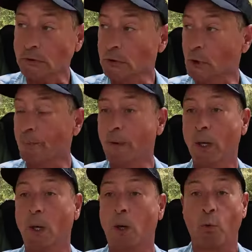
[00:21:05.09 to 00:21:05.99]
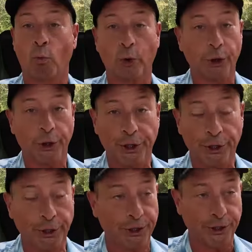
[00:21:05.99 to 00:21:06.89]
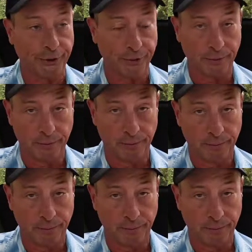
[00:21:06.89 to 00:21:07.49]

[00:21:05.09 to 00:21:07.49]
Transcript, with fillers: So we're done here.